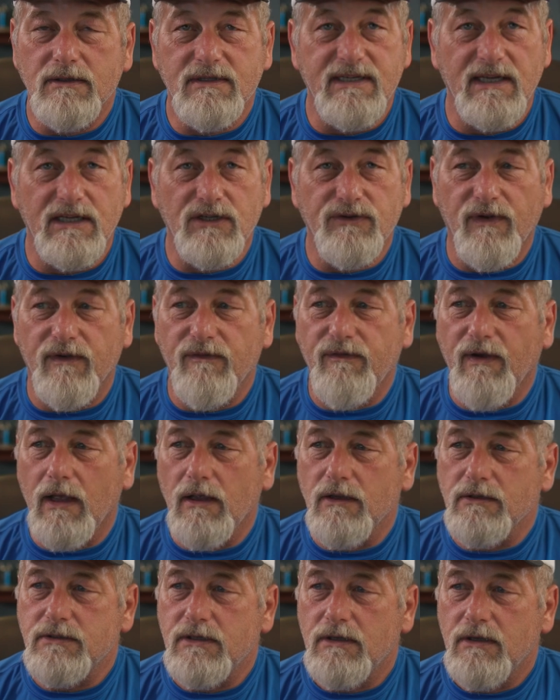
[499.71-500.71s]
CSV
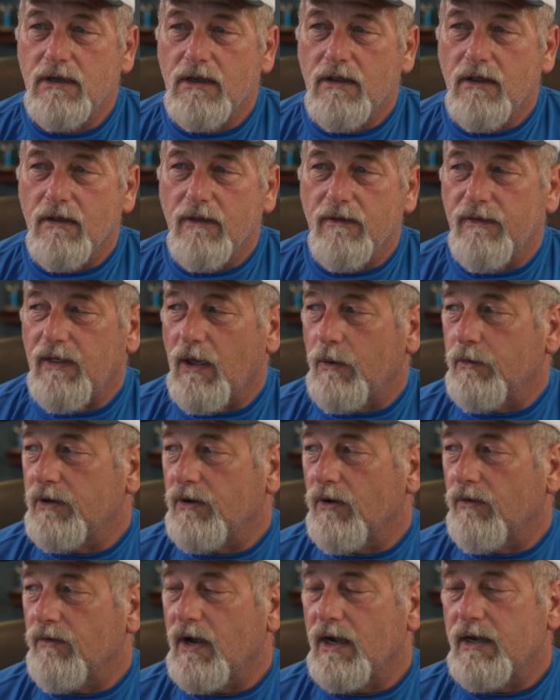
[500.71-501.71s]
files, that
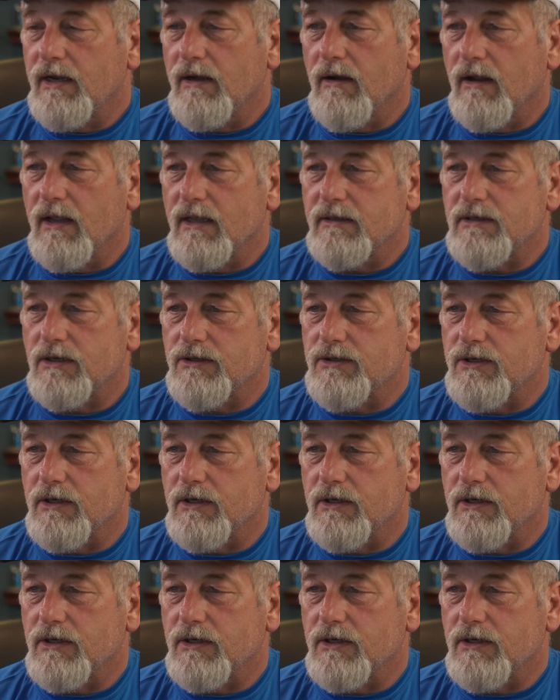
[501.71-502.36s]
would go right here. I guess I